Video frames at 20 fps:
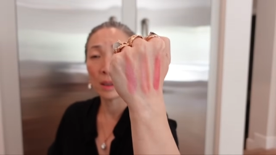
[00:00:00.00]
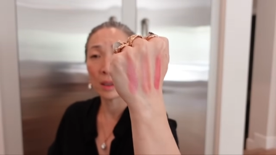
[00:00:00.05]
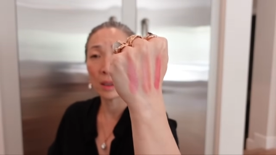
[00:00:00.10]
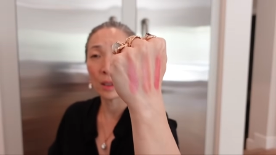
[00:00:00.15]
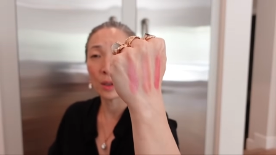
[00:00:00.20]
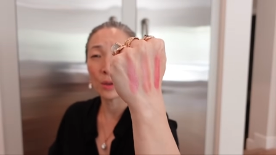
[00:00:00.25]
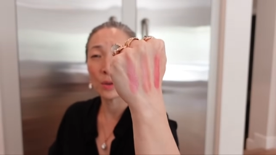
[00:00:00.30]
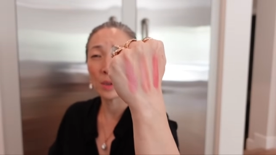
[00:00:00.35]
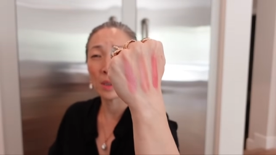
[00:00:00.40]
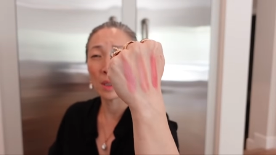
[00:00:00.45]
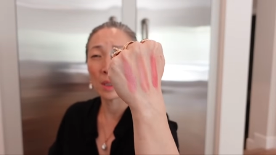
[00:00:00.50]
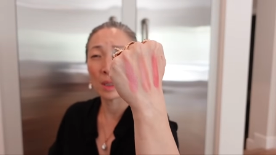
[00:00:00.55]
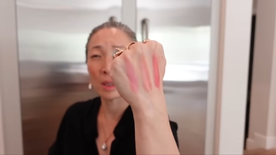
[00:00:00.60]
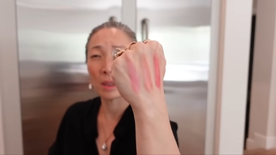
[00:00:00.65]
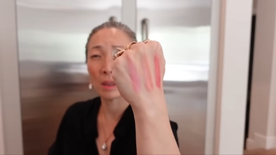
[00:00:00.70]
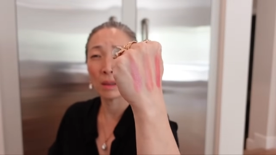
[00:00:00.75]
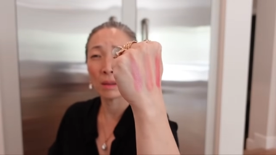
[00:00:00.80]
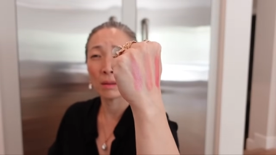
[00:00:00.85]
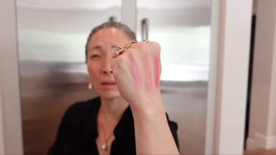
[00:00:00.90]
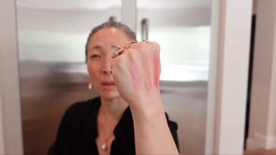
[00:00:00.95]
Can you see
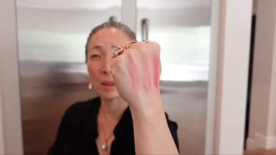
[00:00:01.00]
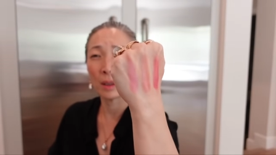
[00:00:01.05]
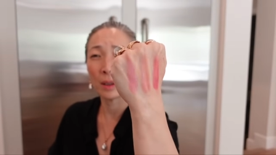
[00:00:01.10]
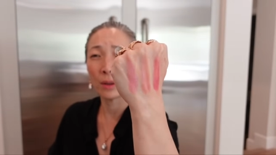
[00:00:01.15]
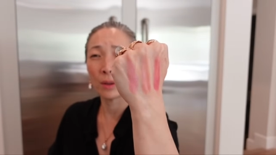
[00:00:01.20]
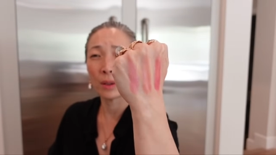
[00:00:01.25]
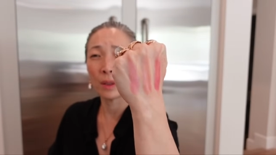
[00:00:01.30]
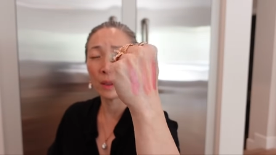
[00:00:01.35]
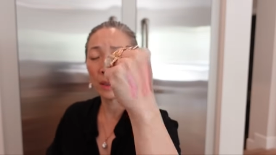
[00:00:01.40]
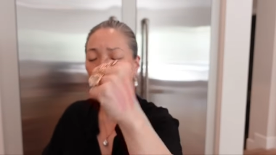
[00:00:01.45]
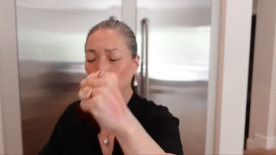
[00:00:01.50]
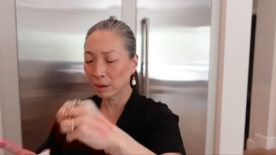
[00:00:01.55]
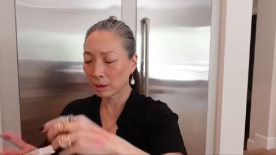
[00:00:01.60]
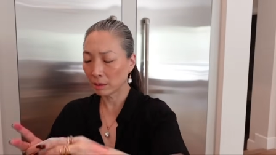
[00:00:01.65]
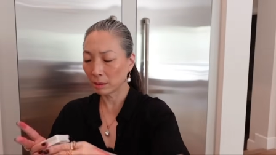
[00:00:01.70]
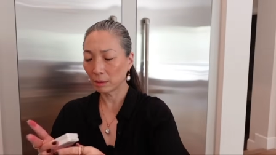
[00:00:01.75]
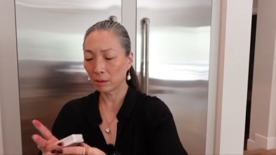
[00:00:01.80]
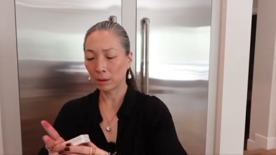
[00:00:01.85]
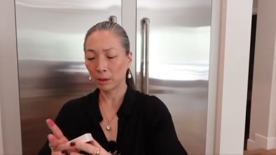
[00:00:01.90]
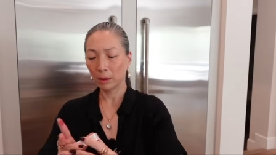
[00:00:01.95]
the glitter in there?
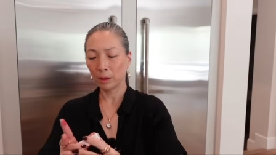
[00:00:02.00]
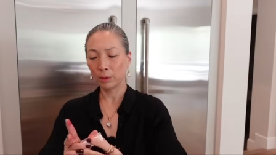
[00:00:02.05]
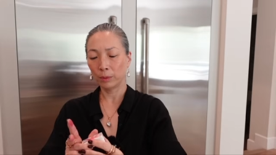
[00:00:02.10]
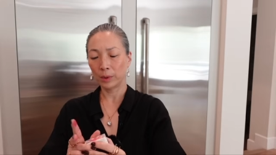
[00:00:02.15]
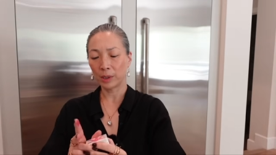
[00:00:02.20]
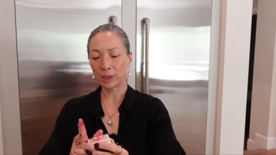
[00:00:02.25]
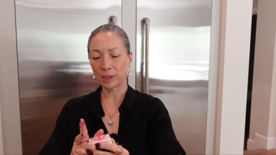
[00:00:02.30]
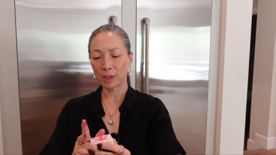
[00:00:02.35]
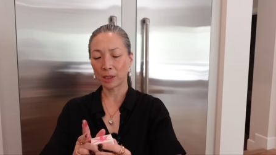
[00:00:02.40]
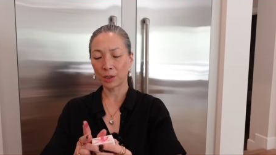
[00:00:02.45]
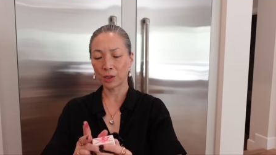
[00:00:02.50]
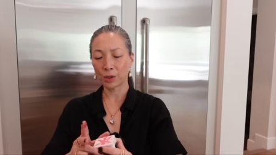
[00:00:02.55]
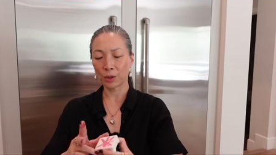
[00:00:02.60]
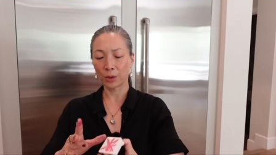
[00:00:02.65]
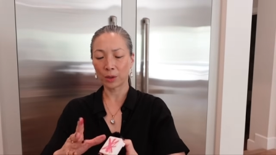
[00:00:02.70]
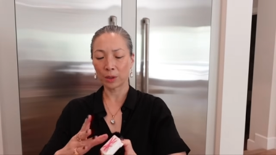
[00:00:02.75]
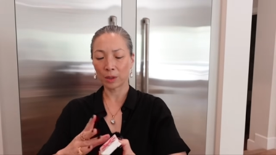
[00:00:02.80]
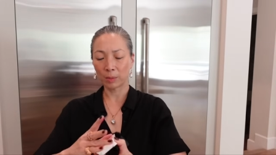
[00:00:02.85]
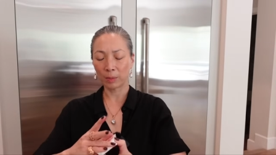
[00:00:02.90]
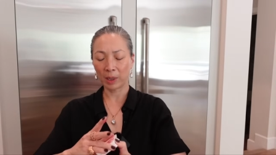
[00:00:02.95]
Wait, did I show
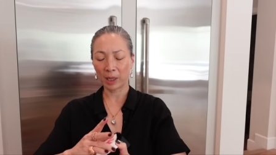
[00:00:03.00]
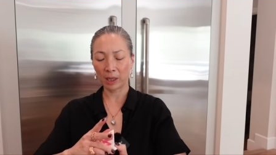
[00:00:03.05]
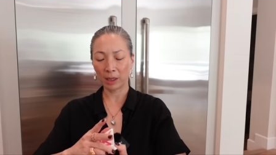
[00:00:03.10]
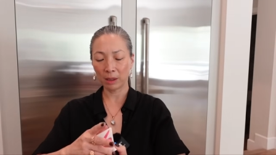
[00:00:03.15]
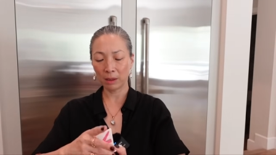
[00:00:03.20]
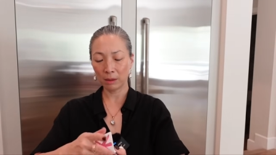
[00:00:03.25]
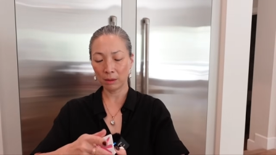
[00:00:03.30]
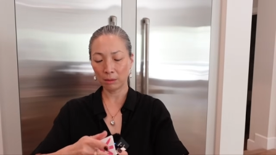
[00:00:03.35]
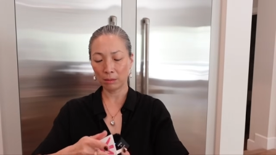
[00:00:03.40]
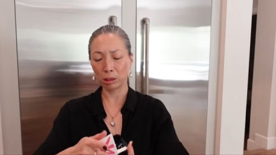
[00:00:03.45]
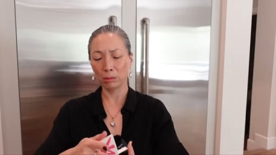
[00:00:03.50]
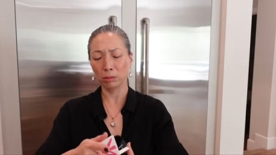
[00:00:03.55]
you the pan?